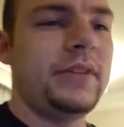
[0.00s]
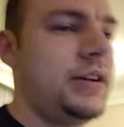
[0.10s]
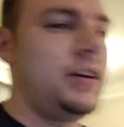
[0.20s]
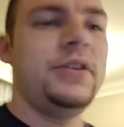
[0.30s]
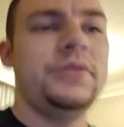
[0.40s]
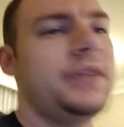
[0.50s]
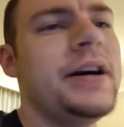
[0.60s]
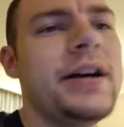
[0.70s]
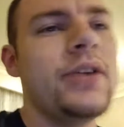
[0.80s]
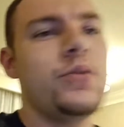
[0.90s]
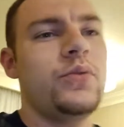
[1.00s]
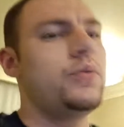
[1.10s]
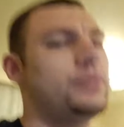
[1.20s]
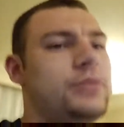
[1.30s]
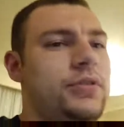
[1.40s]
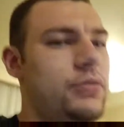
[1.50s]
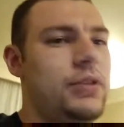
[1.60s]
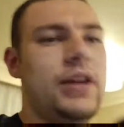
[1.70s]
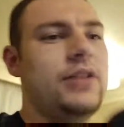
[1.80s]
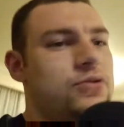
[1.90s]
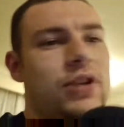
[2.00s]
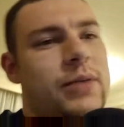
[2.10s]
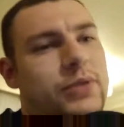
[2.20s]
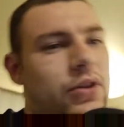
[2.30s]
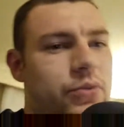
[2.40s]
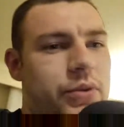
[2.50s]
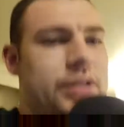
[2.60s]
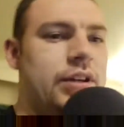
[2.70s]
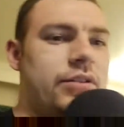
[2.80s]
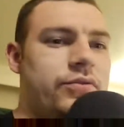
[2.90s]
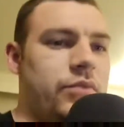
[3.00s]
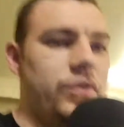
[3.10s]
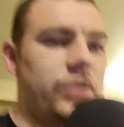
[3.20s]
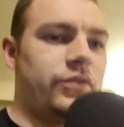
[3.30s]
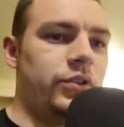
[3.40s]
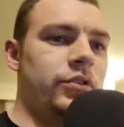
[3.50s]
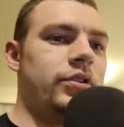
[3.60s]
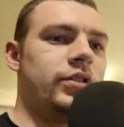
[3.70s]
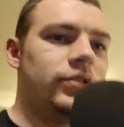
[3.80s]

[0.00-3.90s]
Oh no, you guys dropped all the way down from the 5th floor.